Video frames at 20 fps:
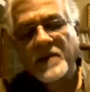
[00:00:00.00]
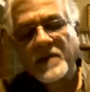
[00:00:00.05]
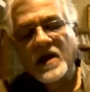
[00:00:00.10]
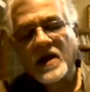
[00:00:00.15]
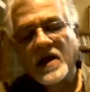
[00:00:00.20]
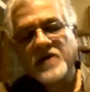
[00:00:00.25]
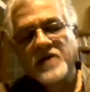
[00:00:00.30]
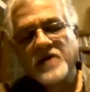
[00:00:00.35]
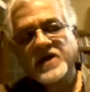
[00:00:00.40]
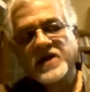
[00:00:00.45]

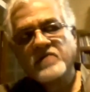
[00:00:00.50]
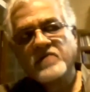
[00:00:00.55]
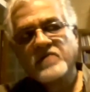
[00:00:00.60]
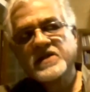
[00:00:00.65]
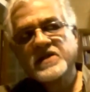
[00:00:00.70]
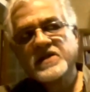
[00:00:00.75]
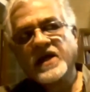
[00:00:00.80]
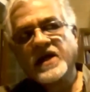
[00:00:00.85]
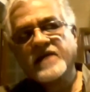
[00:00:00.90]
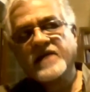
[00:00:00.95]
shall we
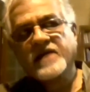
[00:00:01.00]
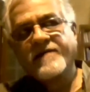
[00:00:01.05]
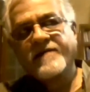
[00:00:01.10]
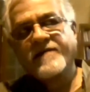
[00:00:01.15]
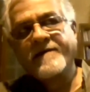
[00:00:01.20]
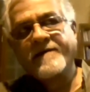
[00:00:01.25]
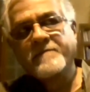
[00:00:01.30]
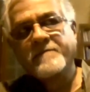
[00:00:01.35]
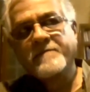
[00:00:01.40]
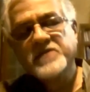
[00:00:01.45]
say,
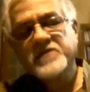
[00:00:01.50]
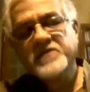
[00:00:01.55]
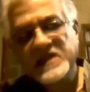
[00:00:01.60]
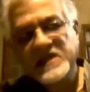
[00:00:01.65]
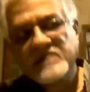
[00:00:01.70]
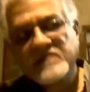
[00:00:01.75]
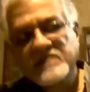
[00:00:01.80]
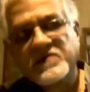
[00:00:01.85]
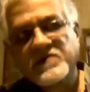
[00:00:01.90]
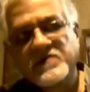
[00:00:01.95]

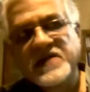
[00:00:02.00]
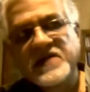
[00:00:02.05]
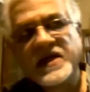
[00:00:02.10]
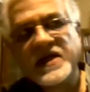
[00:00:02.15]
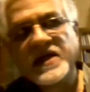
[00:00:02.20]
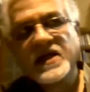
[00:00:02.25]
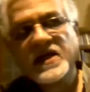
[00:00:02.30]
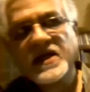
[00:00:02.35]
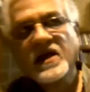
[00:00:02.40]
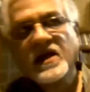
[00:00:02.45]
system of
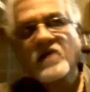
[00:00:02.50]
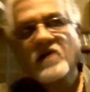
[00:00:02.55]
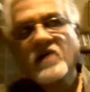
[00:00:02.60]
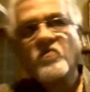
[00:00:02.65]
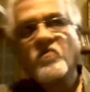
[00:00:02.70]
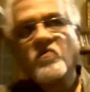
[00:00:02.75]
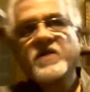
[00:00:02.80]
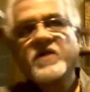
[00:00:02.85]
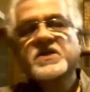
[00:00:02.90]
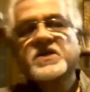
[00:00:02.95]
study,
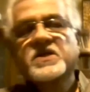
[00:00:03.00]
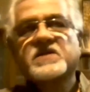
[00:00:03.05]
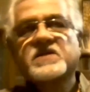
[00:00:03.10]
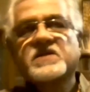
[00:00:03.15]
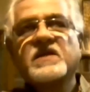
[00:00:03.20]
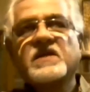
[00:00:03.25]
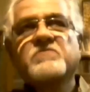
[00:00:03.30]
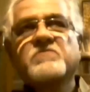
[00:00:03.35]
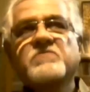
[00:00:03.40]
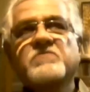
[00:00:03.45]
which
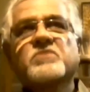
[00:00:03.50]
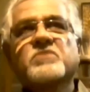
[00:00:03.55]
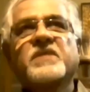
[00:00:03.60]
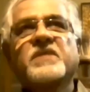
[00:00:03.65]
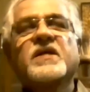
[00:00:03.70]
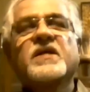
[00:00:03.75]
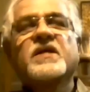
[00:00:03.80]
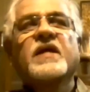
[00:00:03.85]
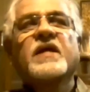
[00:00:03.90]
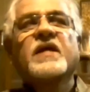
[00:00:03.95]
seem to
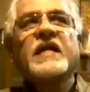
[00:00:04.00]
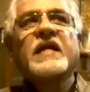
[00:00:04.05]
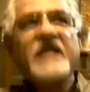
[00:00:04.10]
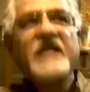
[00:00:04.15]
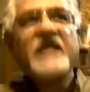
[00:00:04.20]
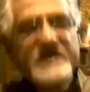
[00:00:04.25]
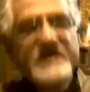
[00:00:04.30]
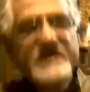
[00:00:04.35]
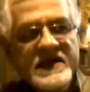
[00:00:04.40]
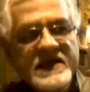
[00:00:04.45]
be
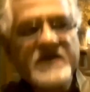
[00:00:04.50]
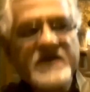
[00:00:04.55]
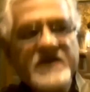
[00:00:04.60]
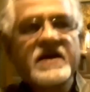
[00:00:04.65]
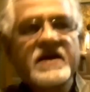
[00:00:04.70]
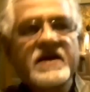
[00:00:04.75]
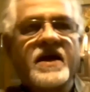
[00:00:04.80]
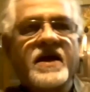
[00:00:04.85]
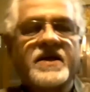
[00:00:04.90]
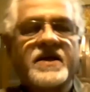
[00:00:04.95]
less
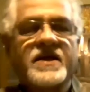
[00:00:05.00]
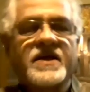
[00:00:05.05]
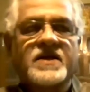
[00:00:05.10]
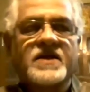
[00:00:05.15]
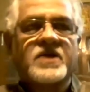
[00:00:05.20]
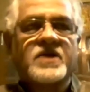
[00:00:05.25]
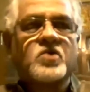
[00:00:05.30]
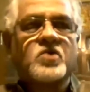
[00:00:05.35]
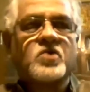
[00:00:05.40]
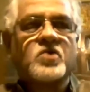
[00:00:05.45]
inclined
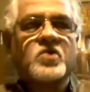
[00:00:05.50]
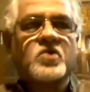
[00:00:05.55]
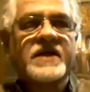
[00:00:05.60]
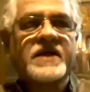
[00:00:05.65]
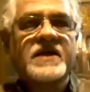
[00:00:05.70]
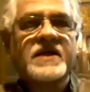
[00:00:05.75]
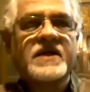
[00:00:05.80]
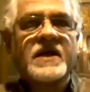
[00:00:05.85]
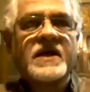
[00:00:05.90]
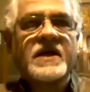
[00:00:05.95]
to look
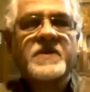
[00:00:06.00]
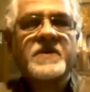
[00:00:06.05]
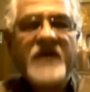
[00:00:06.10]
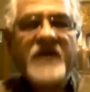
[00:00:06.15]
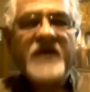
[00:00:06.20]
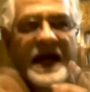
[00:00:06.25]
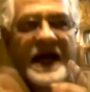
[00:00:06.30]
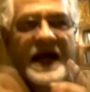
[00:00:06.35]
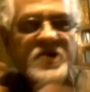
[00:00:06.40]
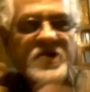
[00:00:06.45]
at the
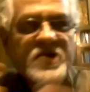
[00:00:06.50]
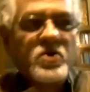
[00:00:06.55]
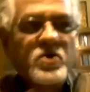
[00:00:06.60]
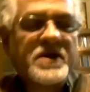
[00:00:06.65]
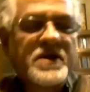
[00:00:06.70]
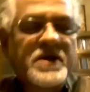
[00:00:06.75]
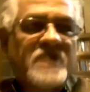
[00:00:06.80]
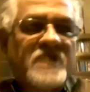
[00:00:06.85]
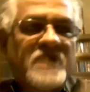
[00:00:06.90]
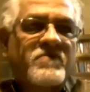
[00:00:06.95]
actual
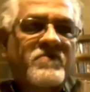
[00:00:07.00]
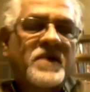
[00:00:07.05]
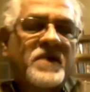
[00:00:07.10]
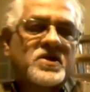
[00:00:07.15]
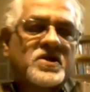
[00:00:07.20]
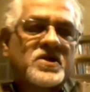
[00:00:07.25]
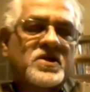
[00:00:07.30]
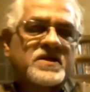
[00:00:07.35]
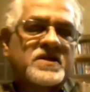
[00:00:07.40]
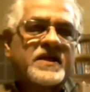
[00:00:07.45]

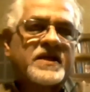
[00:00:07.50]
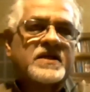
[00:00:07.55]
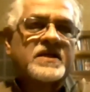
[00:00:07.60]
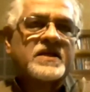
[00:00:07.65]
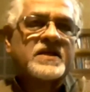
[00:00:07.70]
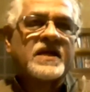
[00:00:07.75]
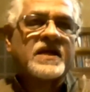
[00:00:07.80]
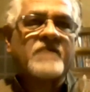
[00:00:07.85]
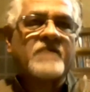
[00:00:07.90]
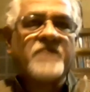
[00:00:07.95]
transformations that are
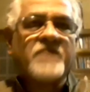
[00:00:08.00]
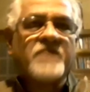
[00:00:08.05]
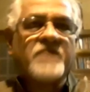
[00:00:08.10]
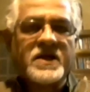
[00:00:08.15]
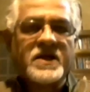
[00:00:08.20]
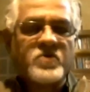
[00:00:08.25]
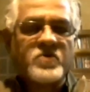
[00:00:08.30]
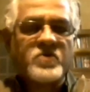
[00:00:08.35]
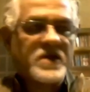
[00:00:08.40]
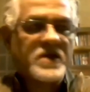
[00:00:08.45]
taking
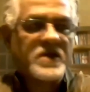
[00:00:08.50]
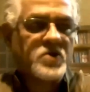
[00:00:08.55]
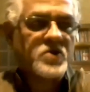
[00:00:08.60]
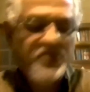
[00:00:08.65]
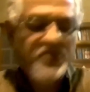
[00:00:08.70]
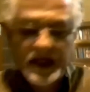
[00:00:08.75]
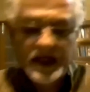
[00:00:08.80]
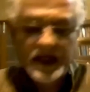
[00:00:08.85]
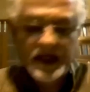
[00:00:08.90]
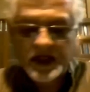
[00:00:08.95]
place within
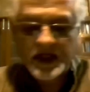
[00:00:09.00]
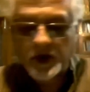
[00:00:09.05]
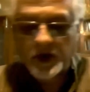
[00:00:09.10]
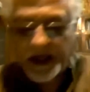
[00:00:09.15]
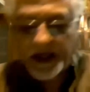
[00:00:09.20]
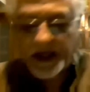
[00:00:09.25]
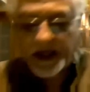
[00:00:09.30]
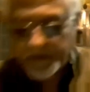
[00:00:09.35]
society today?